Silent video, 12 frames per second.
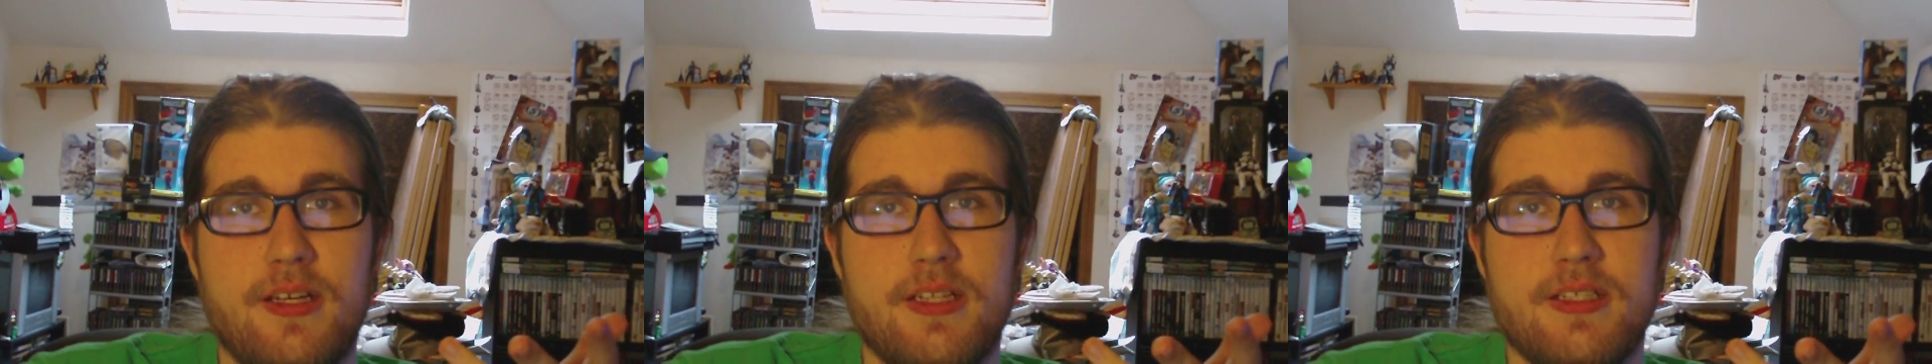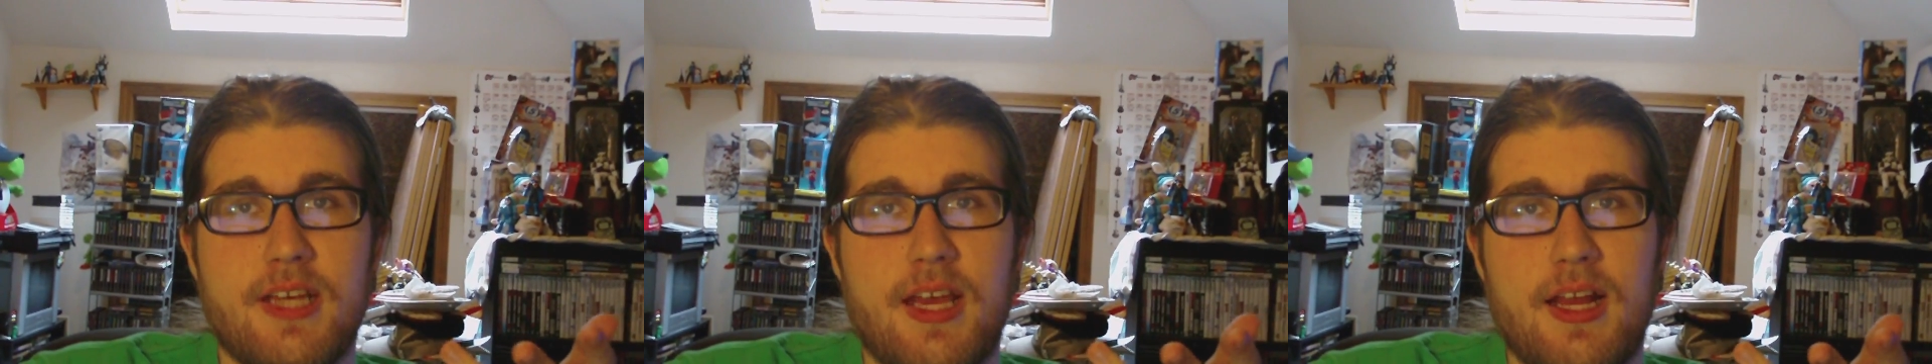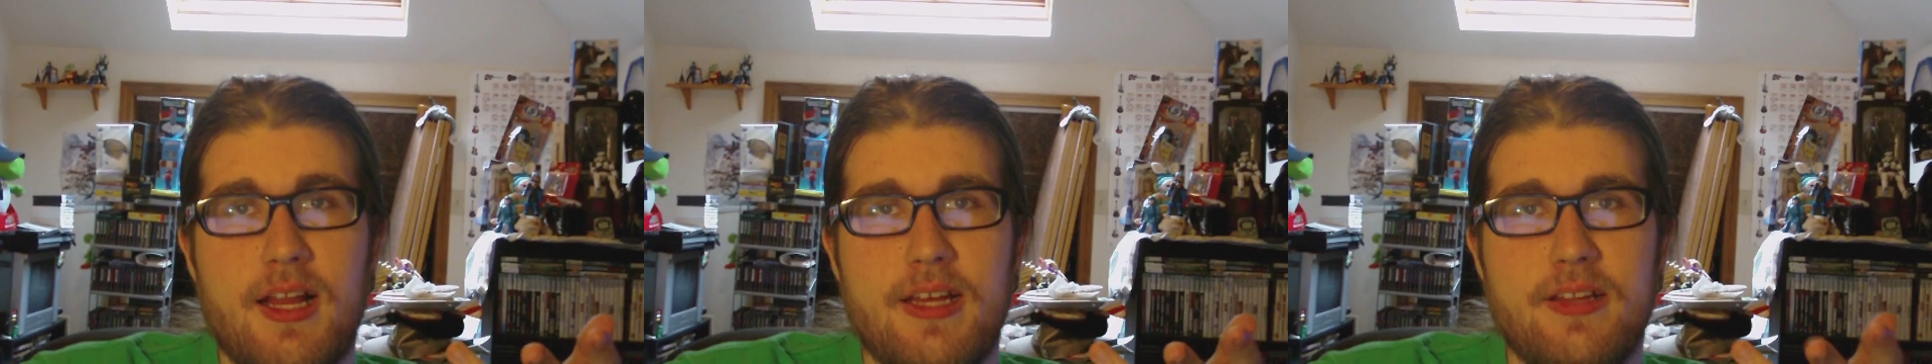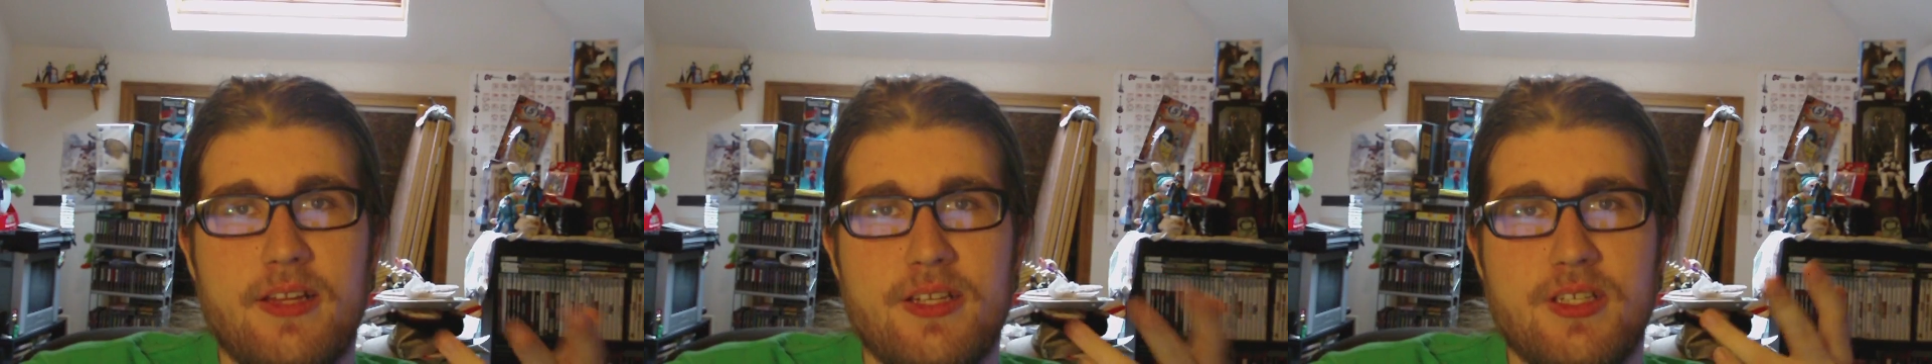it's kind of
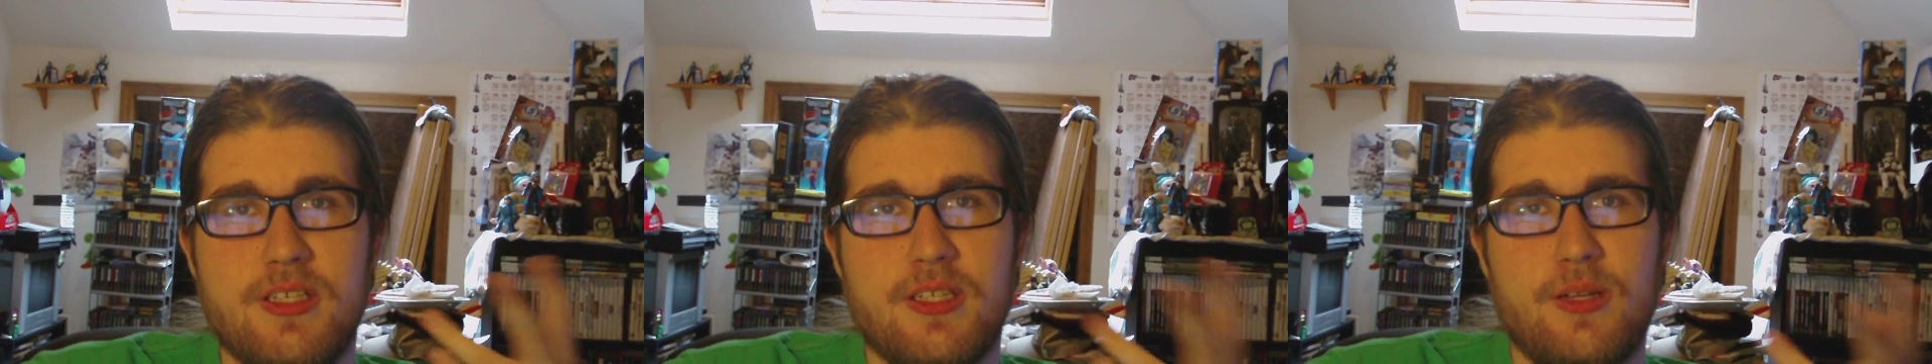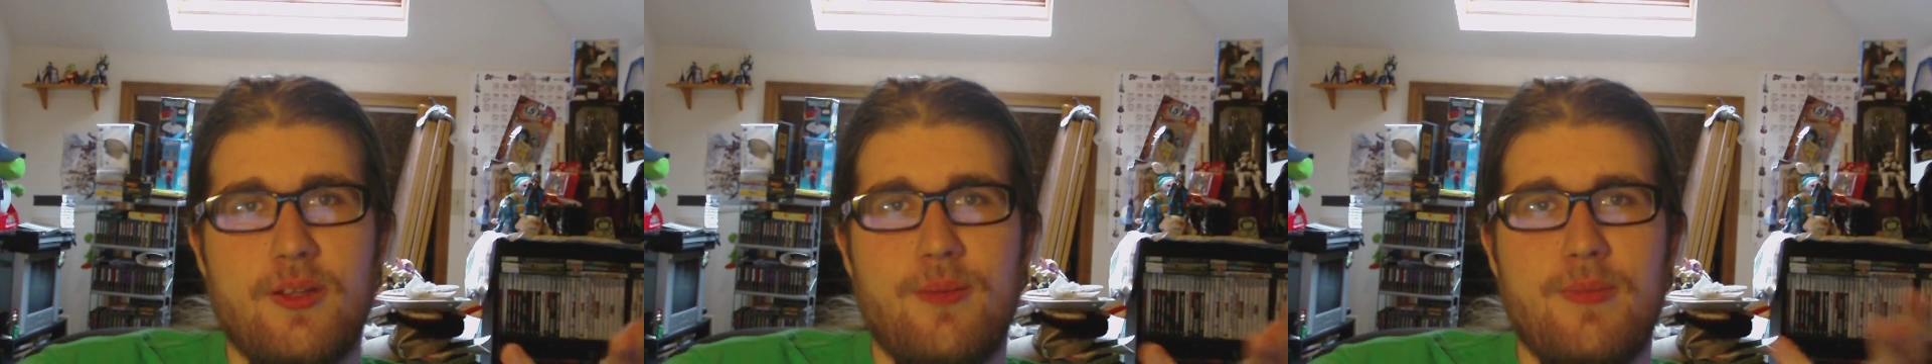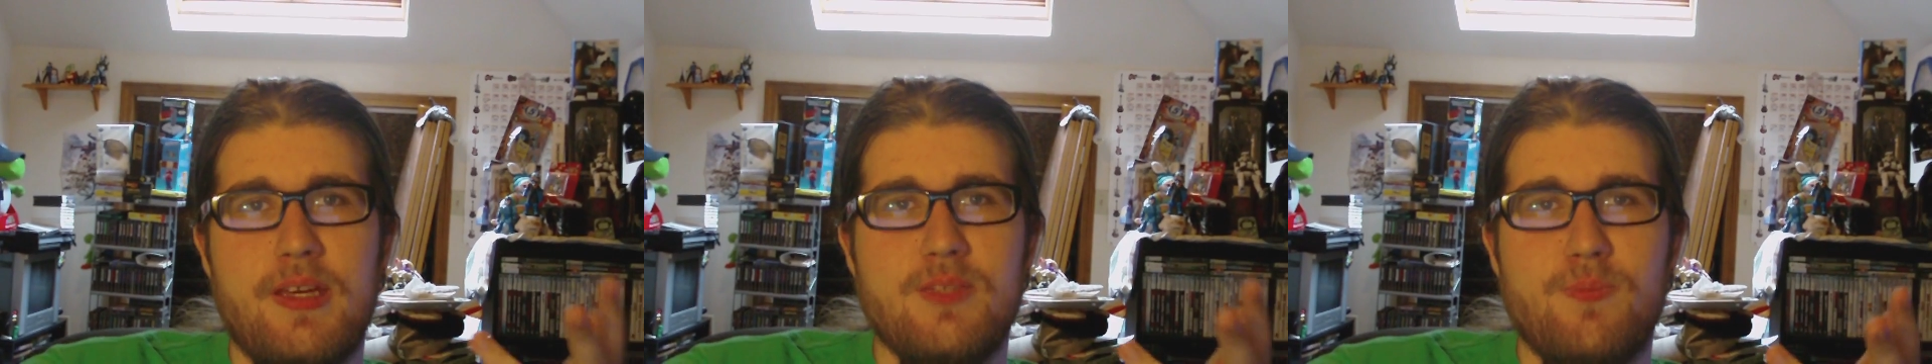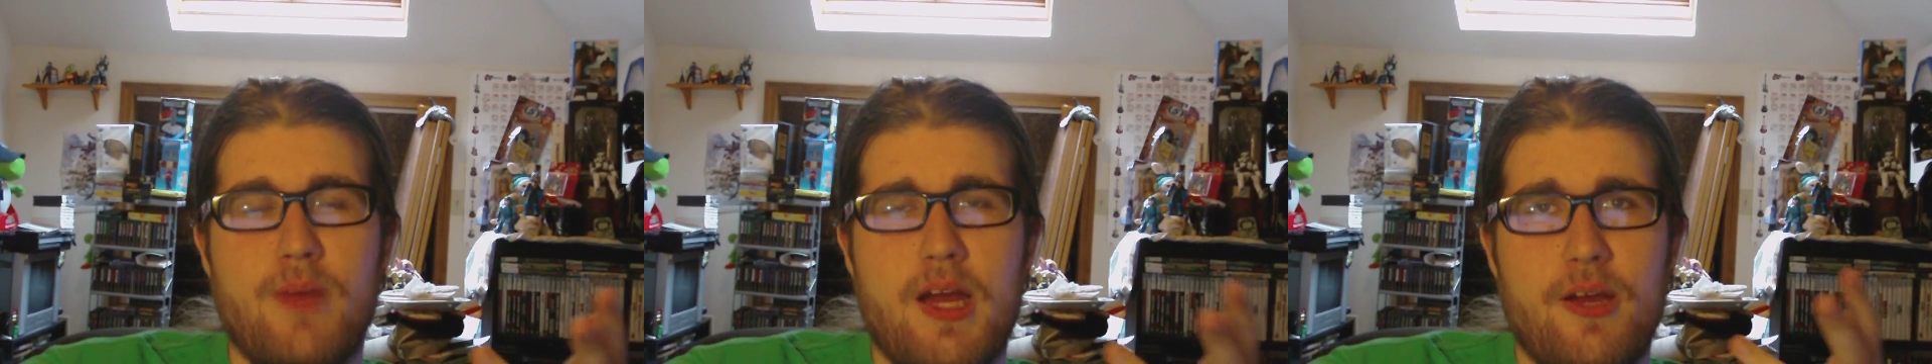like Legend of Zelda
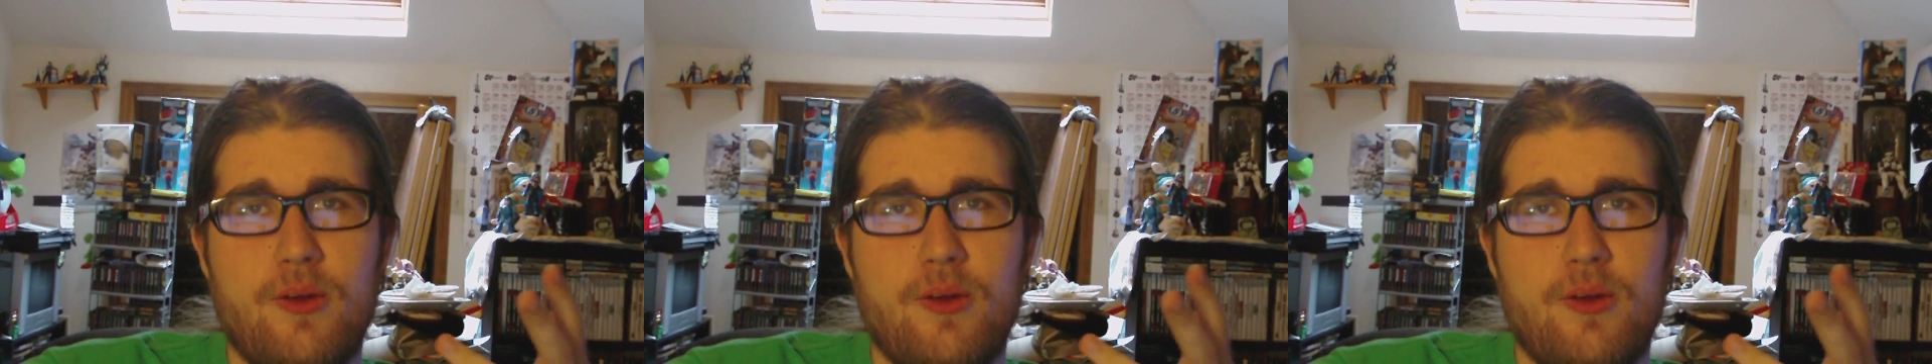meets